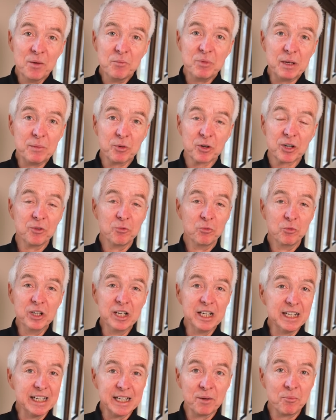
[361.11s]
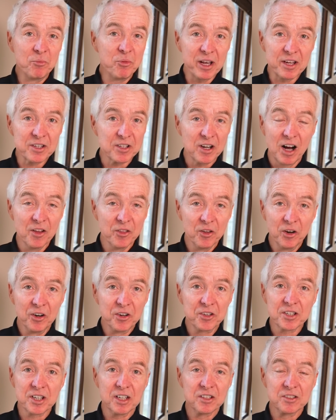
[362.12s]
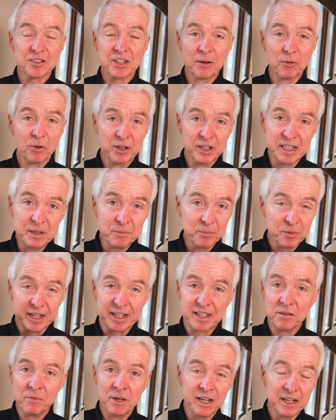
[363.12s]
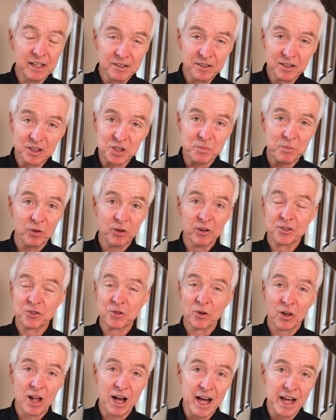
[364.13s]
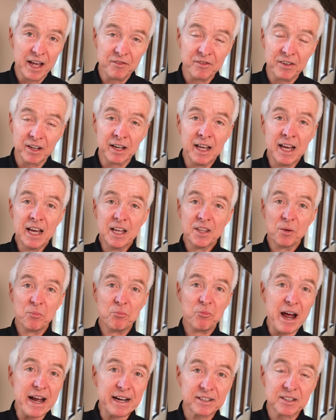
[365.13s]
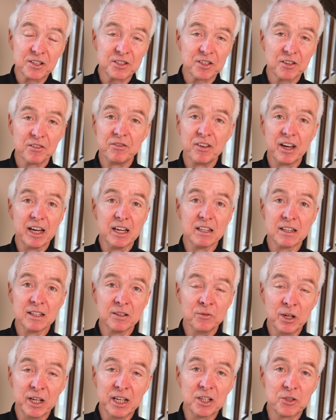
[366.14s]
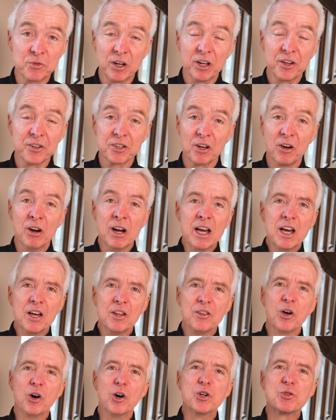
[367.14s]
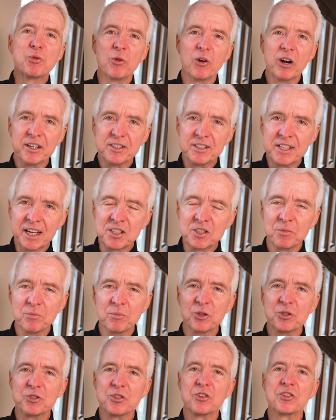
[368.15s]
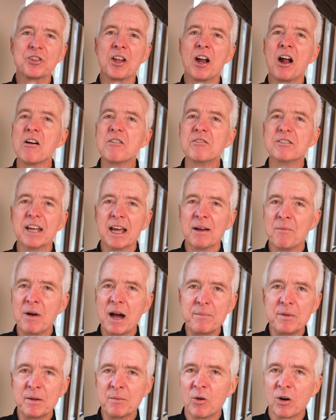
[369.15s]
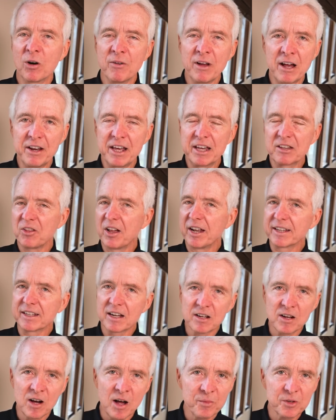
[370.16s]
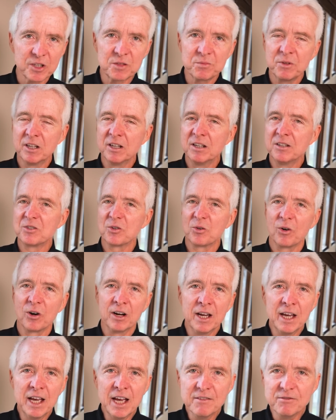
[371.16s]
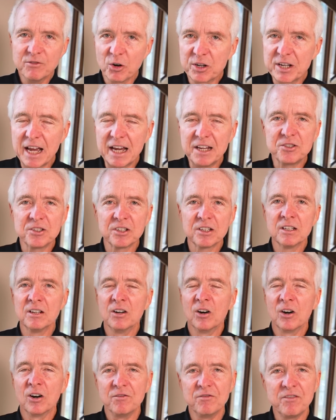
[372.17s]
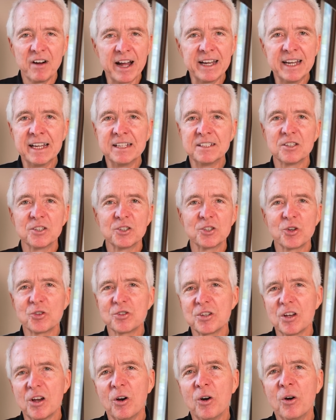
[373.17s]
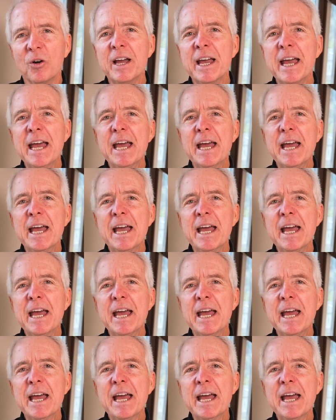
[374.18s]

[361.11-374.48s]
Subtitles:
people could really impress others because they were deeply committed to spiritual life and the practice of faith in Israel. So those were attention boosters. In our day, it might be more around athletic accomplishments or vocation or finances or so.